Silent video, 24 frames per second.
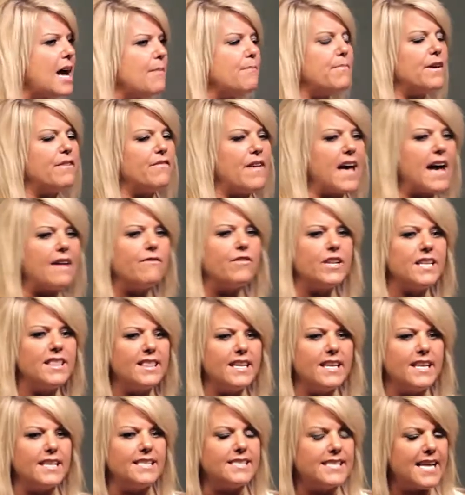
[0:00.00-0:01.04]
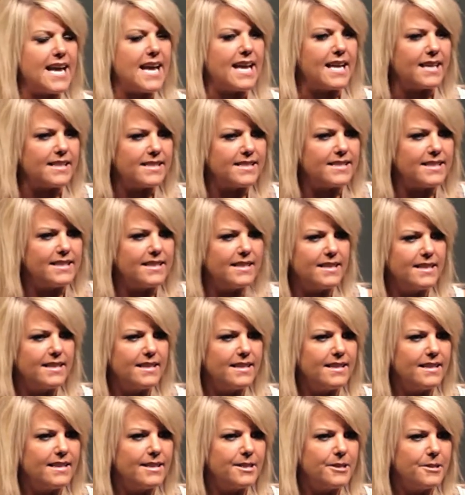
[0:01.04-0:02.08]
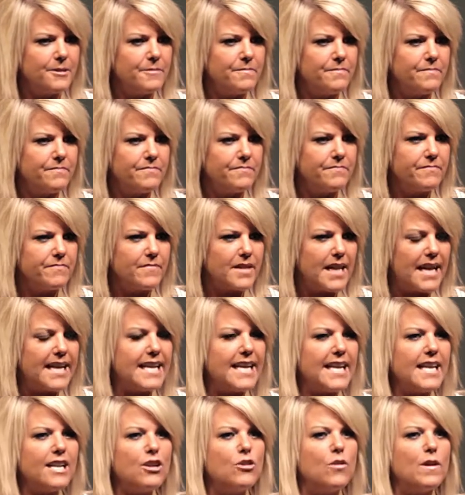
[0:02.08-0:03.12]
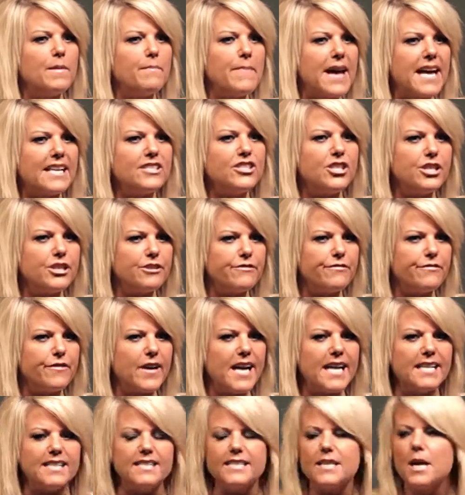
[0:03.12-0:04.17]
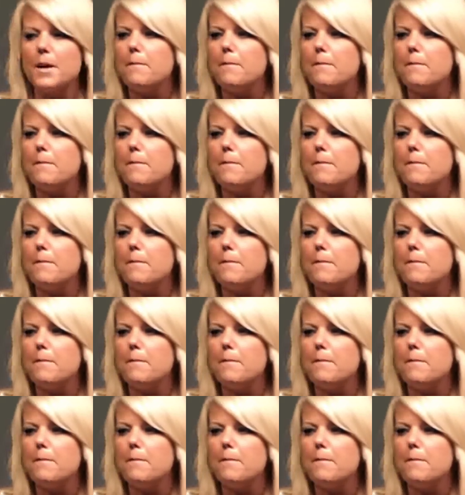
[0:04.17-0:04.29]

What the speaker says: up of everything it takes. Again, going back to your friends,